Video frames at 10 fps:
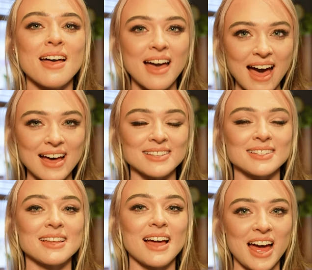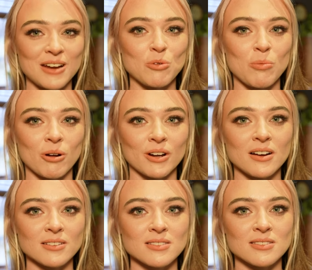has animal
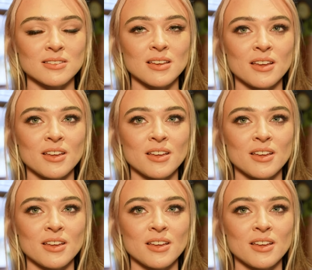products.